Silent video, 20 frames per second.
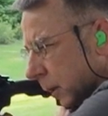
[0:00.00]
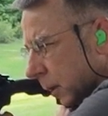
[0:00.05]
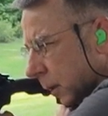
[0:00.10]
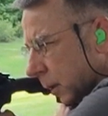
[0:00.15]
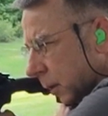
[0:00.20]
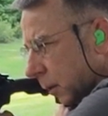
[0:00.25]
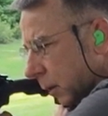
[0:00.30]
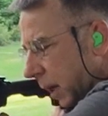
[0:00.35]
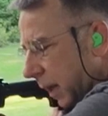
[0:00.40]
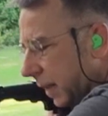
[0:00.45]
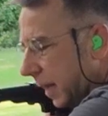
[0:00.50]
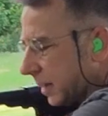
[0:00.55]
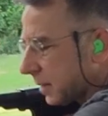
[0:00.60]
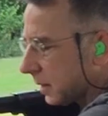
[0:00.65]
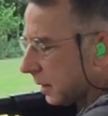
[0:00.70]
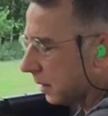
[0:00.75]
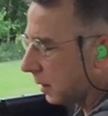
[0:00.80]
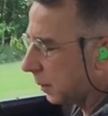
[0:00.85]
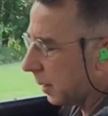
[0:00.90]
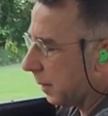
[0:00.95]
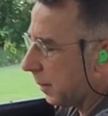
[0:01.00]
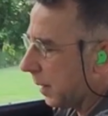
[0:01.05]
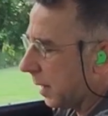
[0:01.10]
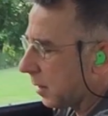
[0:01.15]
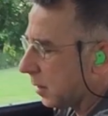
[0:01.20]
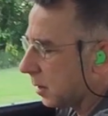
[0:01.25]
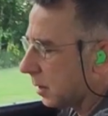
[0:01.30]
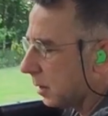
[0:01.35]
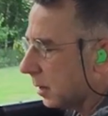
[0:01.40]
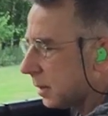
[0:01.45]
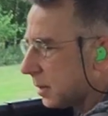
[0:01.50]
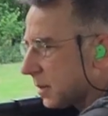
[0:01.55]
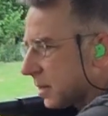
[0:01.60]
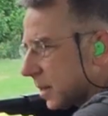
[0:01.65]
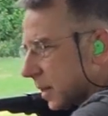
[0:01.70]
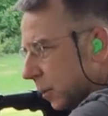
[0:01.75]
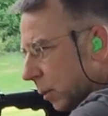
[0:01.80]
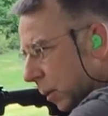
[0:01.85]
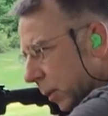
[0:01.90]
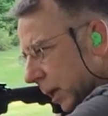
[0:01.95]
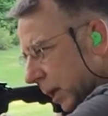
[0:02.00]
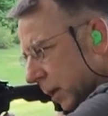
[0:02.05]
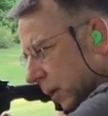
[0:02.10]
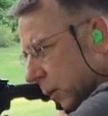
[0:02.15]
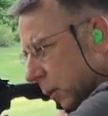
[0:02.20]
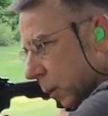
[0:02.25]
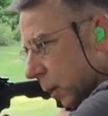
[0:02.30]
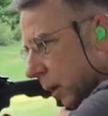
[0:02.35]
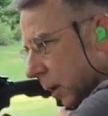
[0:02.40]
Okay, that's a little bit better. Let's see what we can do.